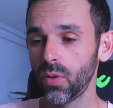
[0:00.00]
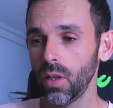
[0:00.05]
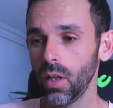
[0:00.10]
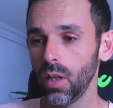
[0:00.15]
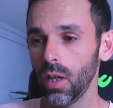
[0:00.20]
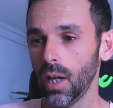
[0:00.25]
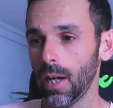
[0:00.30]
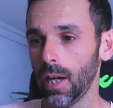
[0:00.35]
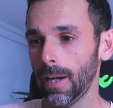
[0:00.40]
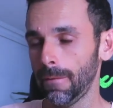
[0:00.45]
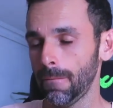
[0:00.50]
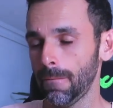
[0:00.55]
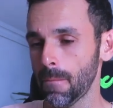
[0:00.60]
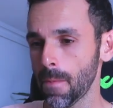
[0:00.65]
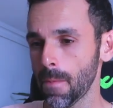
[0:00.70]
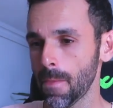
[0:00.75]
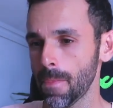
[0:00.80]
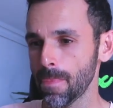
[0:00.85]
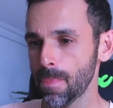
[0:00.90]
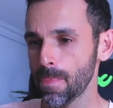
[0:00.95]

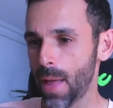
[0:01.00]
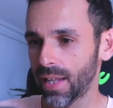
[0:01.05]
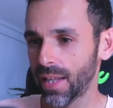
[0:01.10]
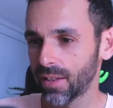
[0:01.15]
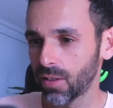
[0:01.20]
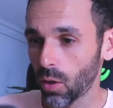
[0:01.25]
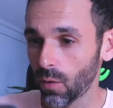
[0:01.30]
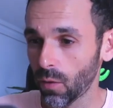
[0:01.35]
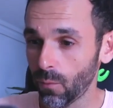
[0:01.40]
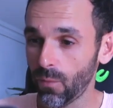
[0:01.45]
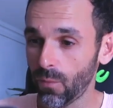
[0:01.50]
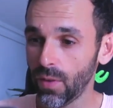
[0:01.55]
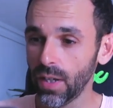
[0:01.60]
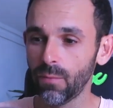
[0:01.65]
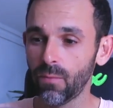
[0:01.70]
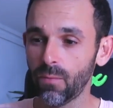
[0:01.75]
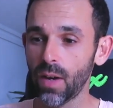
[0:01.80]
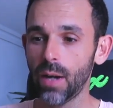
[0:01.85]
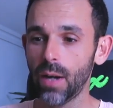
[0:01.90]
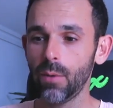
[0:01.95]
that are
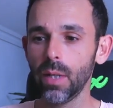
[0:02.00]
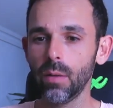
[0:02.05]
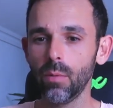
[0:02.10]
very